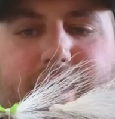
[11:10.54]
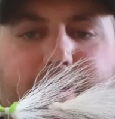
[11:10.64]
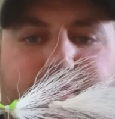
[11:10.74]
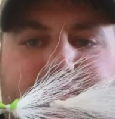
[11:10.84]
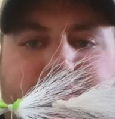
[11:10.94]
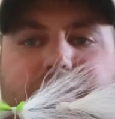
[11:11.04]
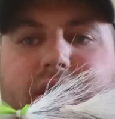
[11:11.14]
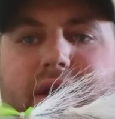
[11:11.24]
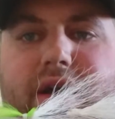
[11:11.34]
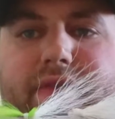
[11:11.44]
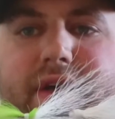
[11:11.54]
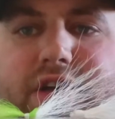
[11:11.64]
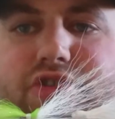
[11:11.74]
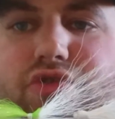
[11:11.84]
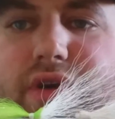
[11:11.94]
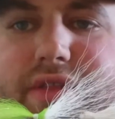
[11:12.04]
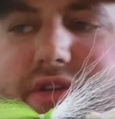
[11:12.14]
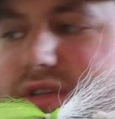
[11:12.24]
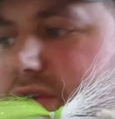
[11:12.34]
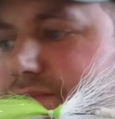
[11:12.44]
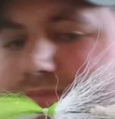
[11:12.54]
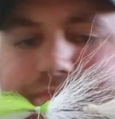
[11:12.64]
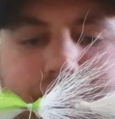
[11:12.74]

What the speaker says: your way backwards. And that's you in just now.